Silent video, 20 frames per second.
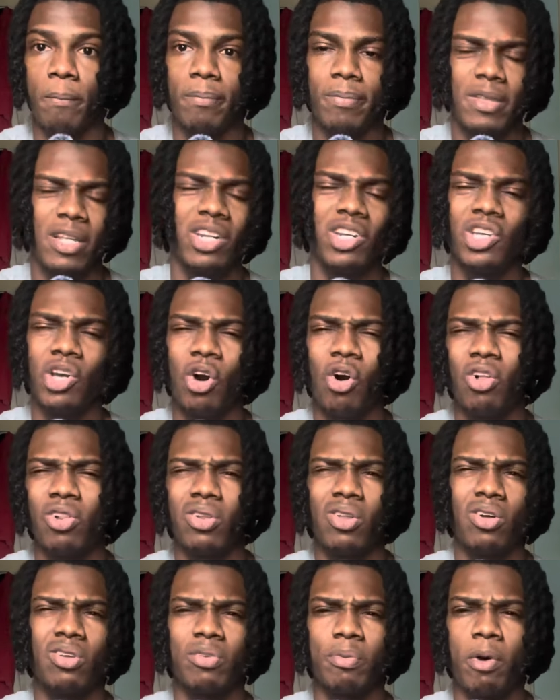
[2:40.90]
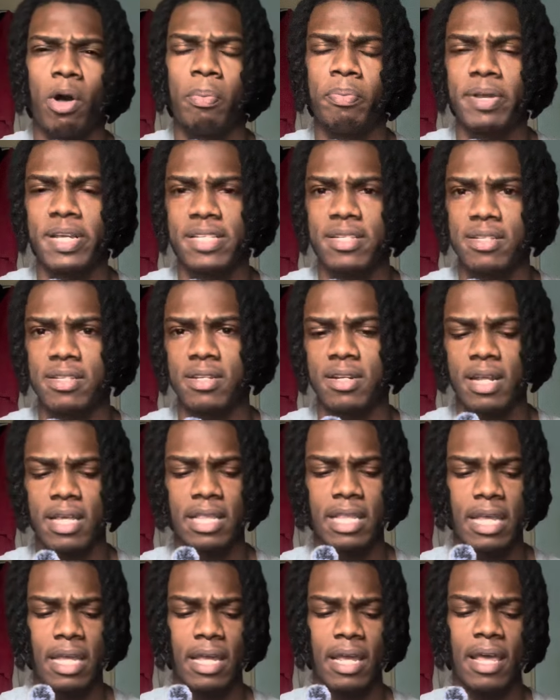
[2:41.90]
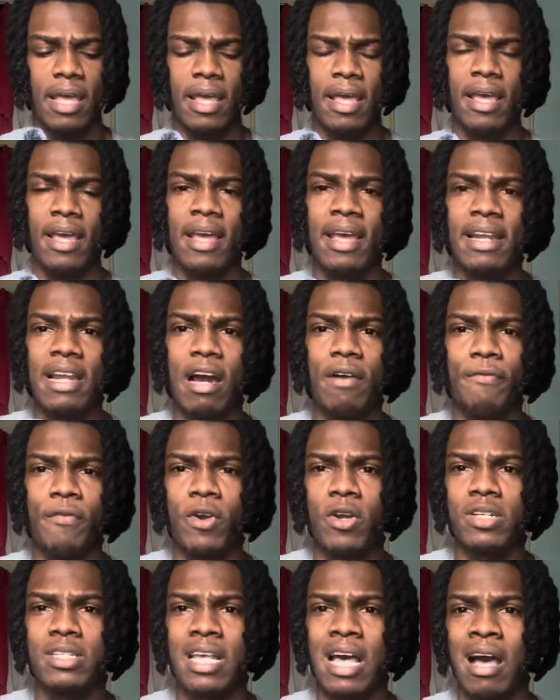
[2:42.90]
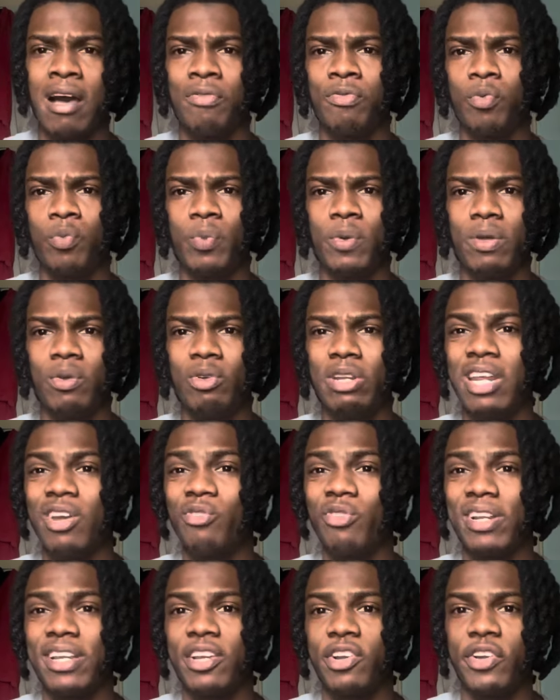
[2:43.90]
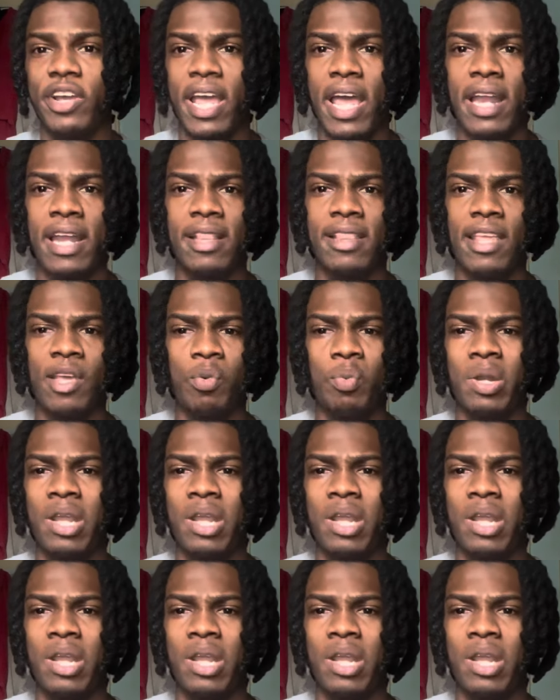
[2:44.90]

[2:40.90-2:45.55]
Literally all preseason. I think that first half, we didn't really create anything.